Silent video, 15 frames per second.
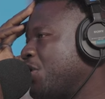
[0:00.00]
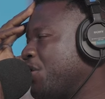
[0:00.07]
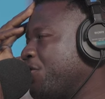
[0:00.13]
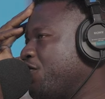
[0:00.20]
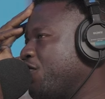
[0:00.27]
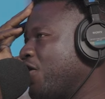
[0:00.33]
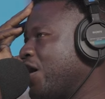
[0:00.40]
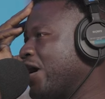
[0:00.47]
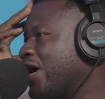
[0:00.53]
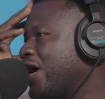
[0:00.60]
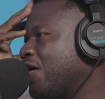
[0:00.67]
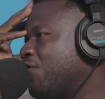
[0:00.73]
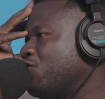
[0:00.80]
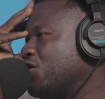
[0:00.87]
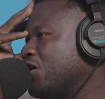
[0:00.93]
But before I
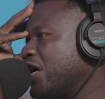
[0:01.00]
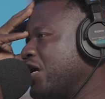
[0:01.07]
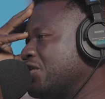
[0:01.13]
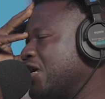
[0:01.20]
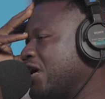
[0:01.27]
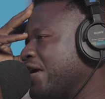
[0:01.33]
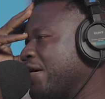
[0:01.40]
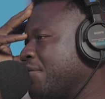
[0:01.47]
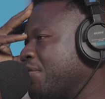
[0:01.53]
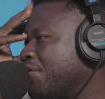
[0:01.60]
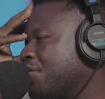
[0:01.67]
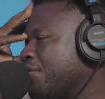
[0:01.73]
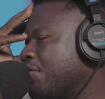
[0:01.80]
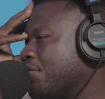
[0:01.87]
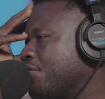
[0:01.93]
come to
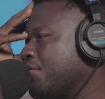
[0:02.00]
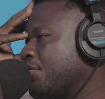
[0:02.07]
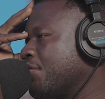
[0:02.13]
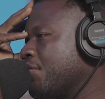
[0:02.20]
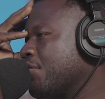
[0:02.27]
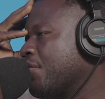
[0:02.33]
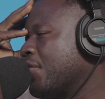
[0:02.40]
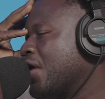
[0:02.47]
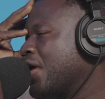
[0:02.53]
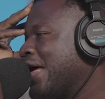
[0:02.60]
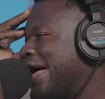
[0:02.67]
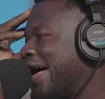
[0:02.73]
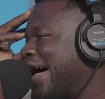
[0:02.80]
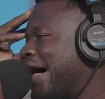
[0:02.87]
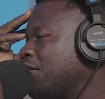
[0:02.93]
that,
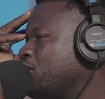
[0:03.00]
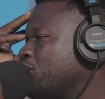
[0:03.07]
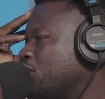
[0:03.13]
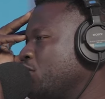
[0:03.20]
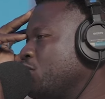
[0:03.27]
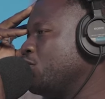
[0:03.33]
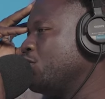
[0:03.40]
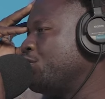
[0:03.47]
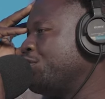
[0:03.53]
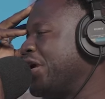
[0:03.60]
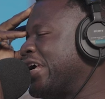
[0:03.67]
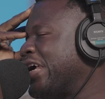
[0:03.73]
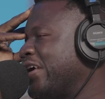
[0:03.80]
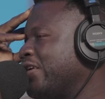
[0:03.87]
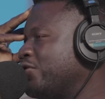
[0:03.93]
how do you
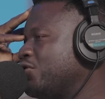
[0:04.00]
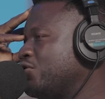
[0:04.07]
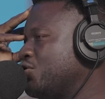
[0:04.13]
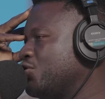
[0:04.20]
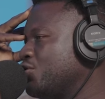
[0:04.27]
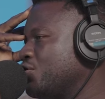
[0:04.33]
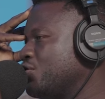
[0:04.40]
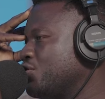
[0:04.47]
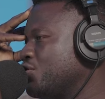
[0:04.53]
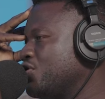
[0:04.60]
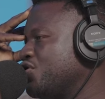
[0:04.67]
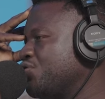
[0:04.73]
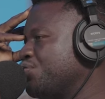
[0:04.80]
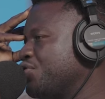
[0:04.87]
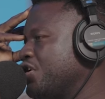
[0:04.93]
pick and
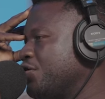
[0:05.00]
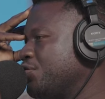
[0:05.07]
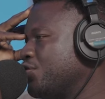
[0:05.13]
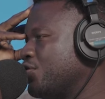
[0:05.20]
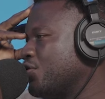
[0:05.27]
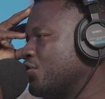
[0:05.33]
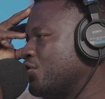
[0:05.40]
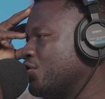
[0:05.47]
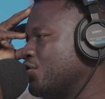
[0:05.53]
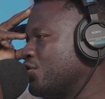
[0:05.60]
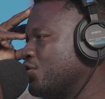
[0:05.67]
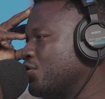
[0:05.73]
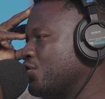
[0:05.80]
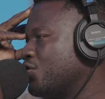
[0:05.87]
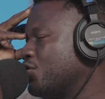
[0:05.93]
choose
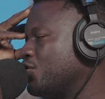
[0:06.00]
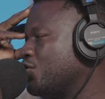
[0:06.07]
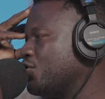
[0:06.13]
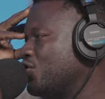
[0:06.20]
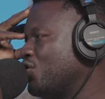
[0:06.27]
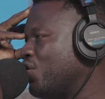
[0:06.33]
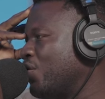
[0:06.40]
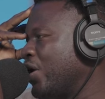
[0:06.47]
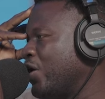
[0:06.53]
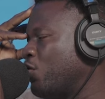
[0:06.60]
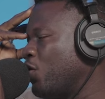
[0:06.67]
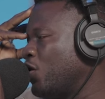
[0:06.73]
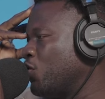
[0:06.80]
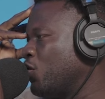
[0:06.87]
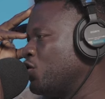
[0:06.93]
people who you
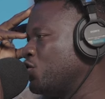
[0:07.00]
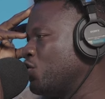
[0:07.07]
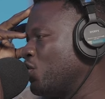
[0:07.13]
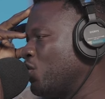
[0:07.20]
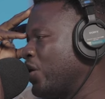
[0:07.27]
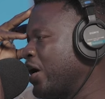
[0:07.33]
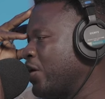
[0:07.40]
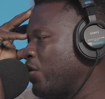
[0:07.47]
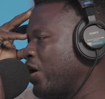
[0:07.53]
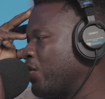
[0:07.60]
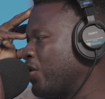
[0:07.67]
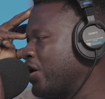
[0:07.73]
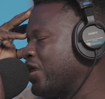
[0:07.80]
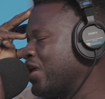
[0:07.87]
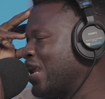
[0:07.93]
want to
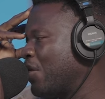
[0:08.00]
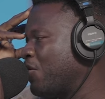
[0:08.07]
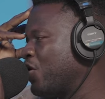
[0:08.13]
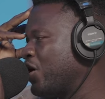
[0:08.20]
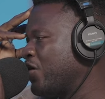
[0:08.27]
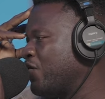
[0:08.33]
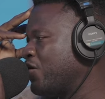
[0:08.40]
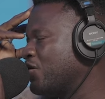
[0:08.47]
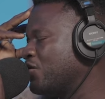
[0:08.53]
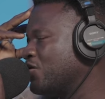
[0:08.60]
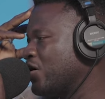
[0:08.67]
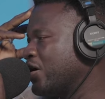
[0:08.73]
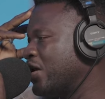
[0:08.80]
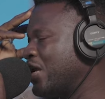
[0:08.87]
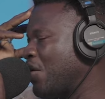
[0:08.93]
work with? And I'm not even
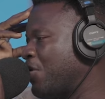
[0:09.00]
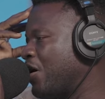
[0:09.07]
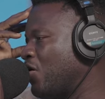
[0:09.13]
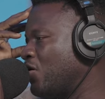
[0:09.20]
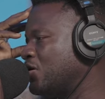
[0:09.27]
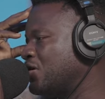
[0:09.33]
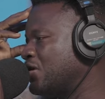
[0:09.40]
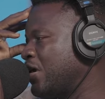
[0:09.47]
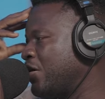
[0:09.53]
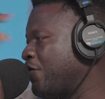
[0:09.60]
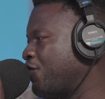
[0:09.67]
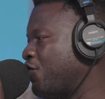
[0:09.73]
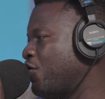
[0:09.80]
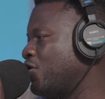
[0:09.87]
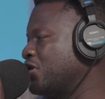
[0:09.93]
talking about the
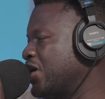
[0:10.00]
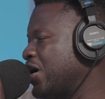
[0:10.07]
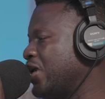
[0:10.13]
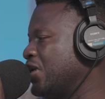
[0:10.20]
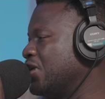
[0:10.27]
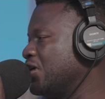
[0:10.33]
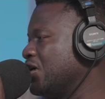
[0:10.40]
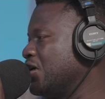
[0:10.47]
front end.